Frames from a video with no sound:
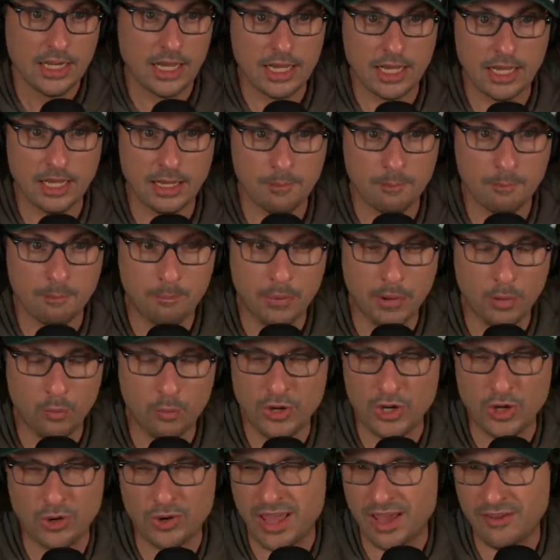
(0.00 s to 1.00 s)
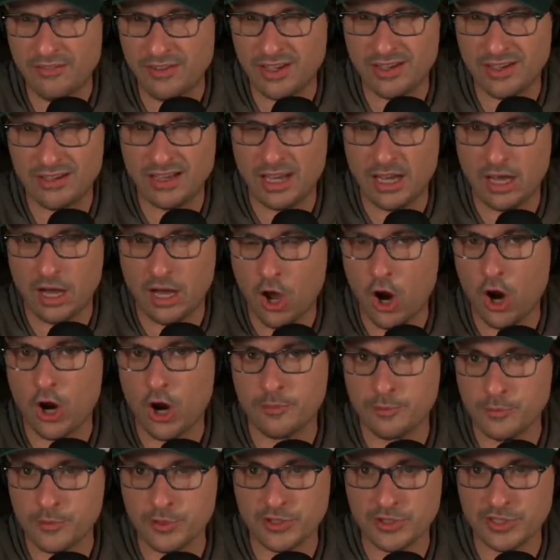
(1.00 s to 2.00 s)
Um, but we don't have a, a
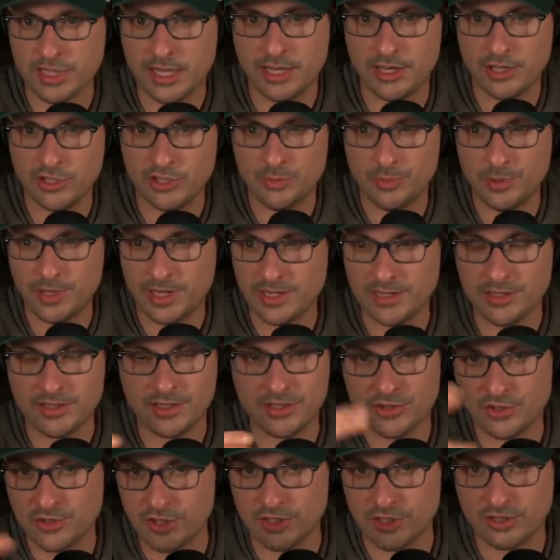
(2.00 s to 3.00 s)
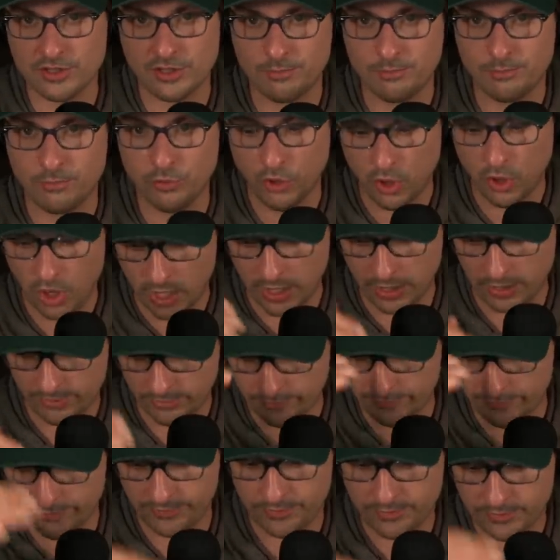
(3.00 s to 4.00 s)
hard percentage because there's just a lot
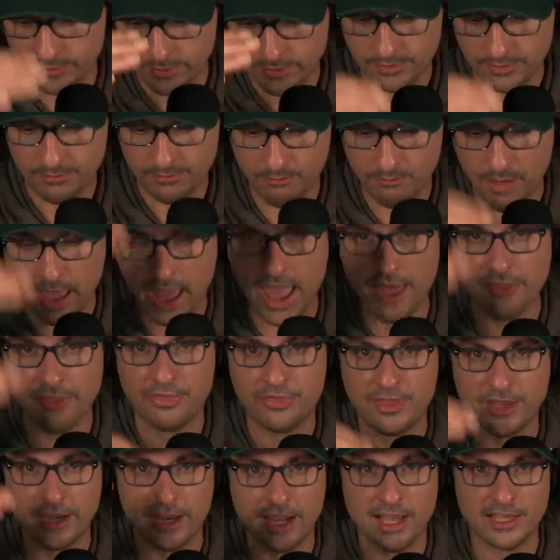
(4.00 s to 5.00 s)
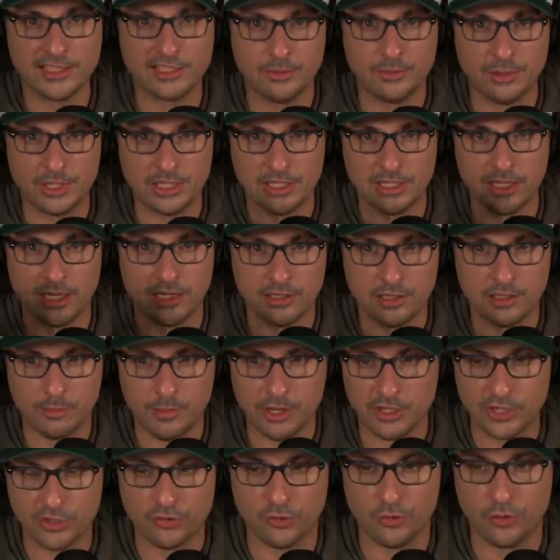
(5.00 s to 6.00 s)
of math that has to be done to
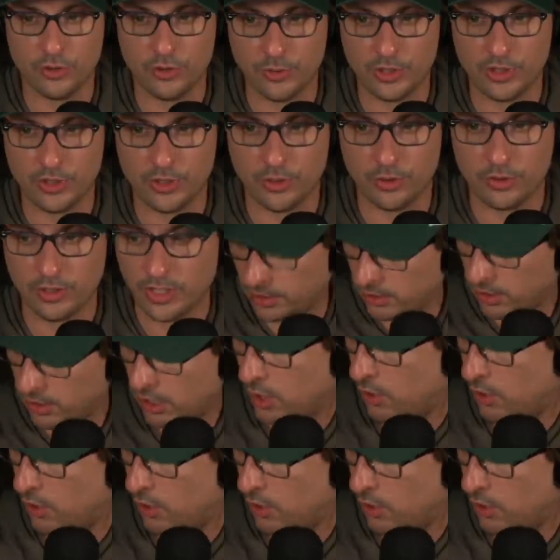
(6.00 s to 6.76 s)
make sure that we don't like